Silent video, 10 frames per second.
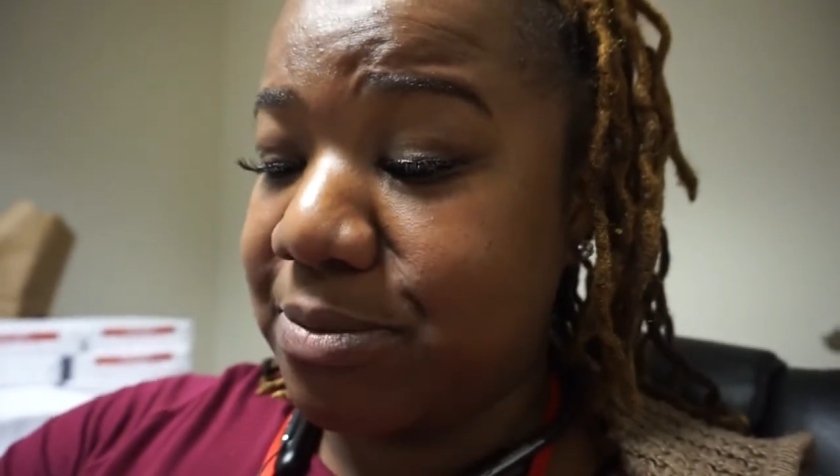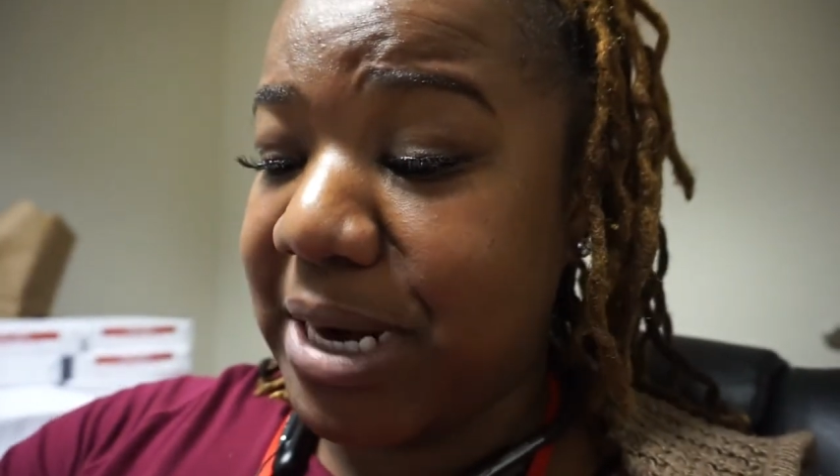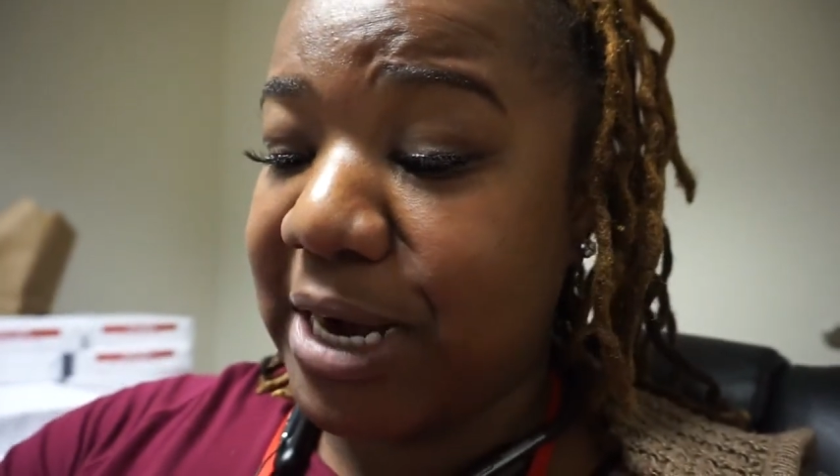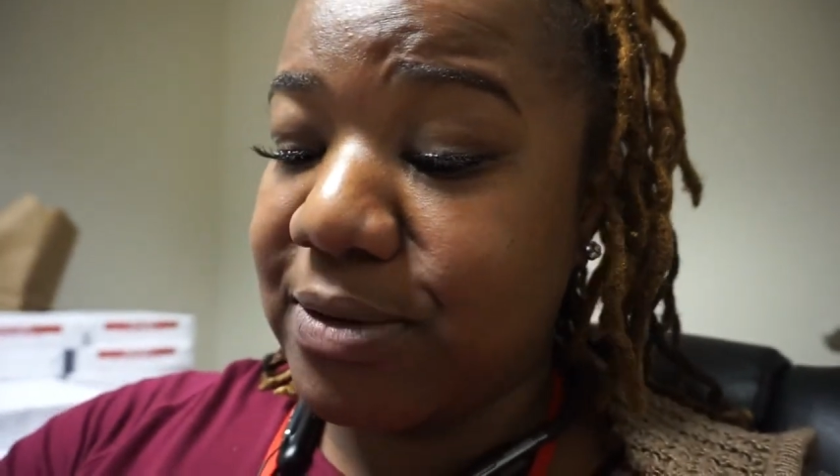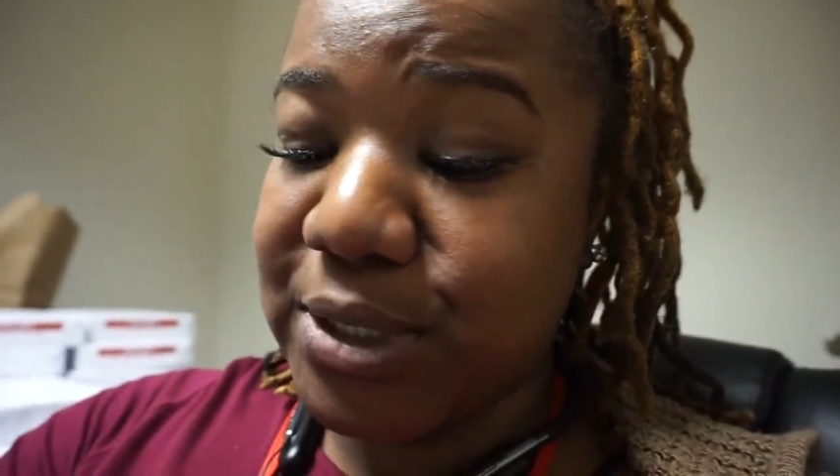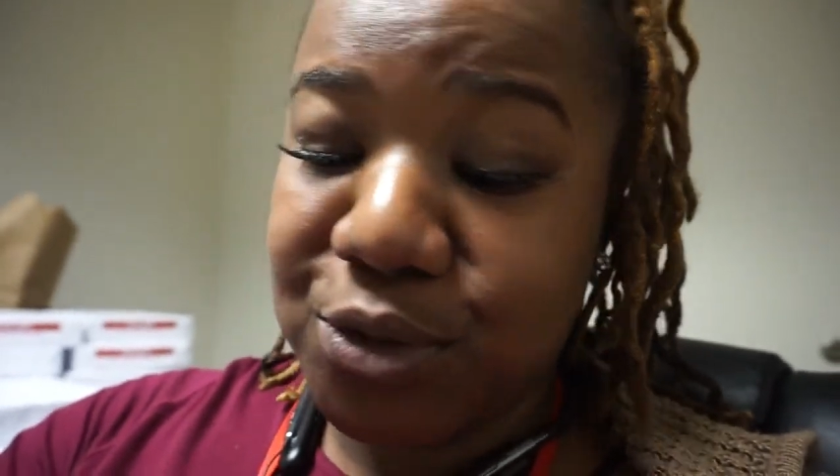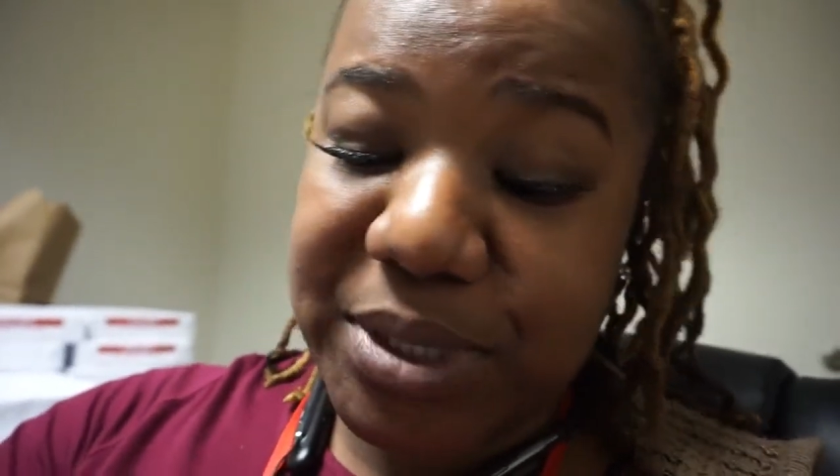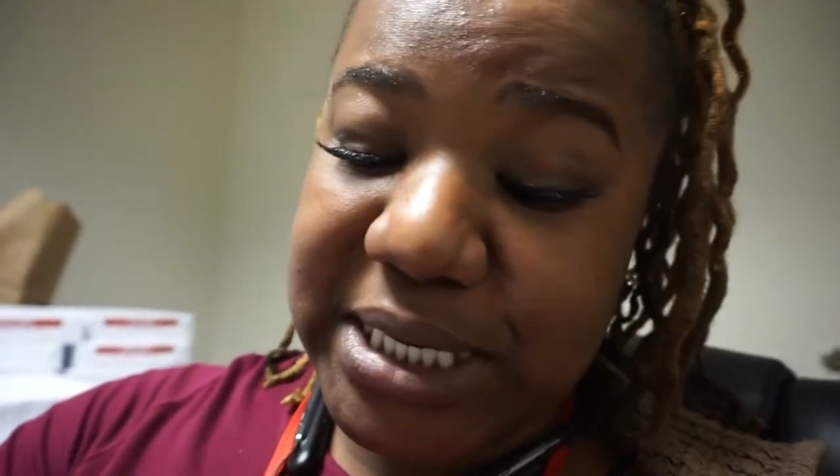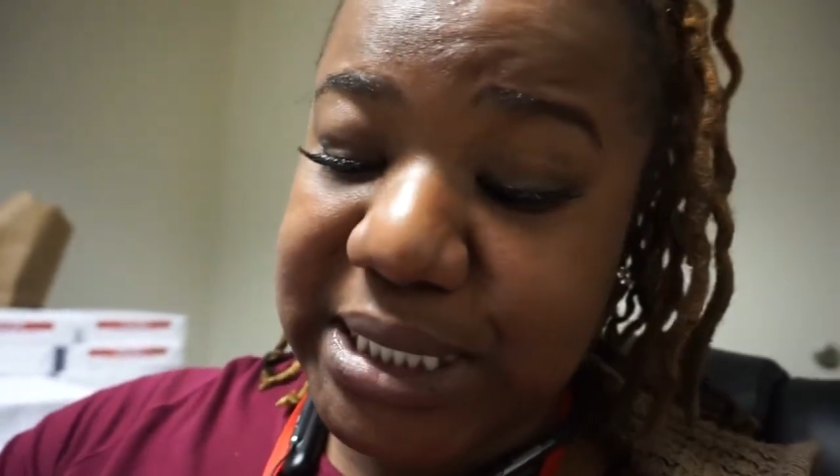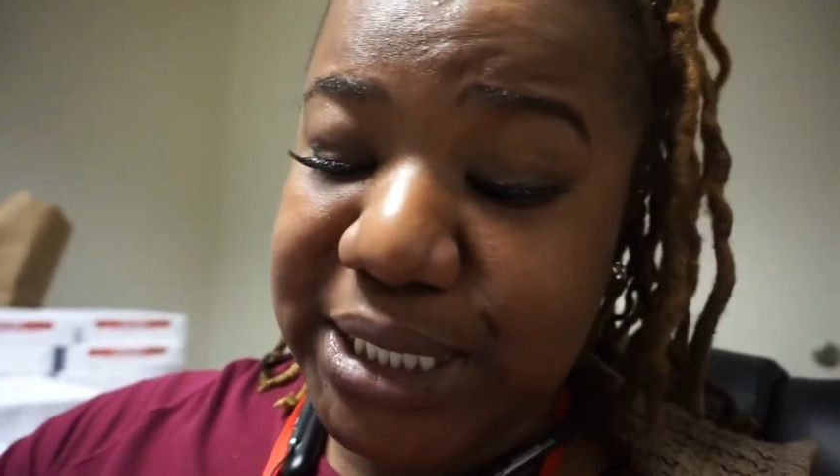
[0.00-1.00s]
but I know it's going to
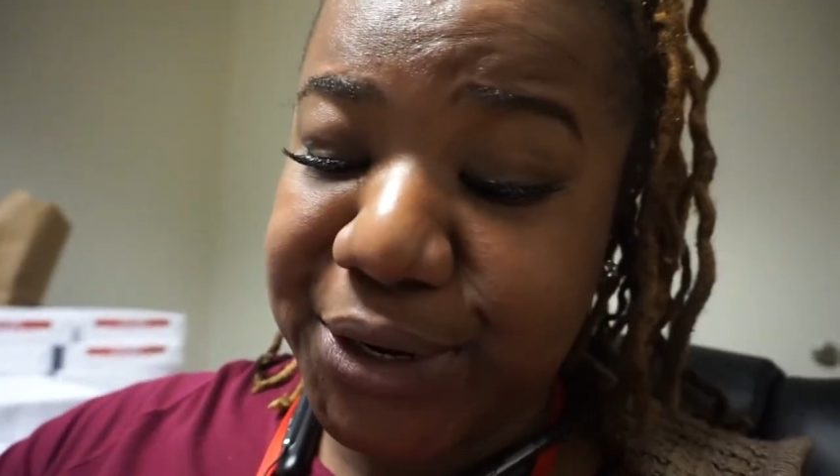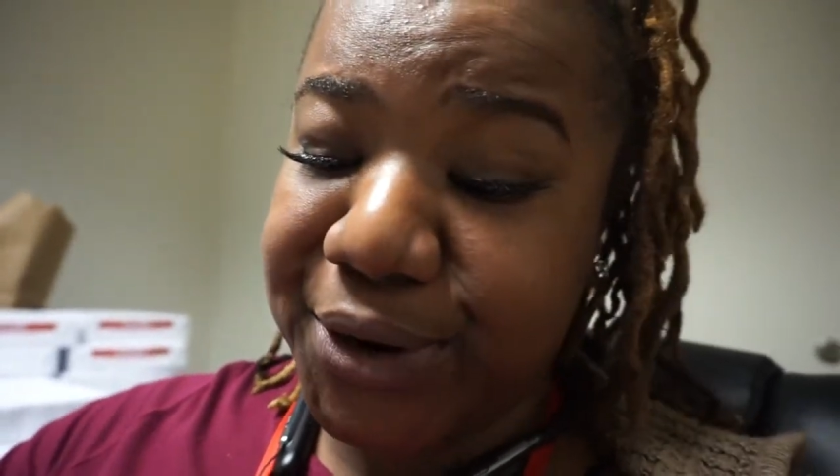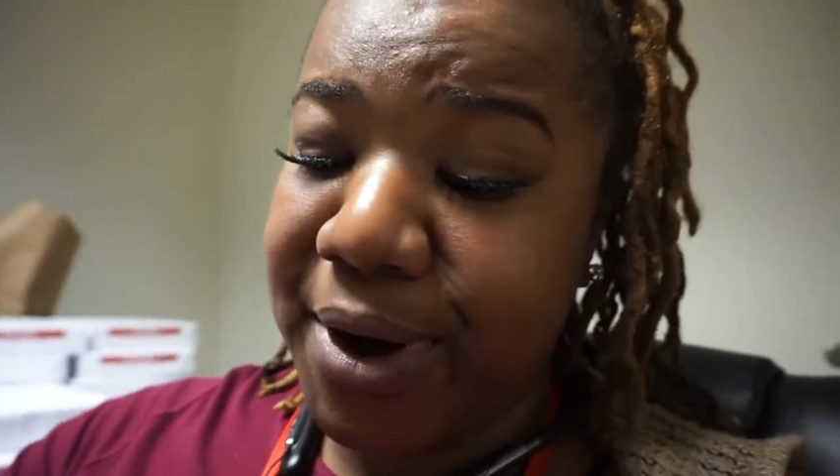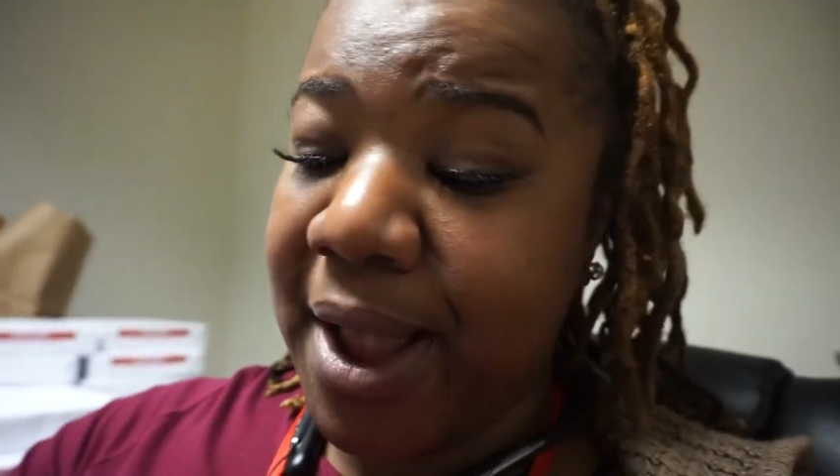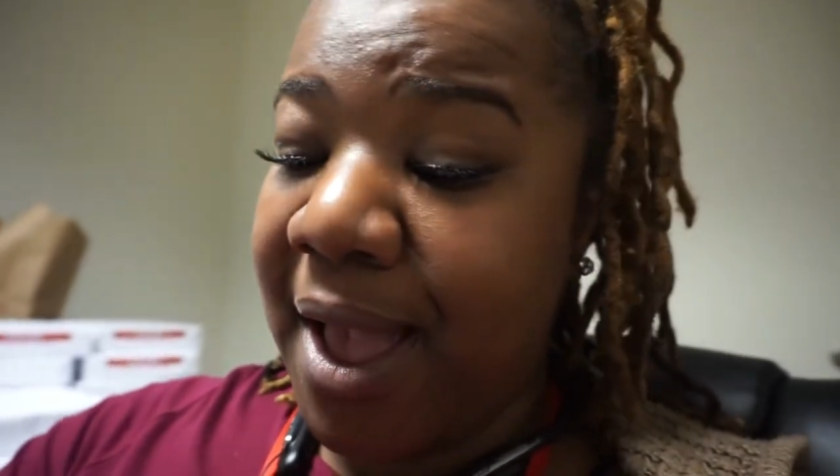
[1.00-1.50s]
be this year.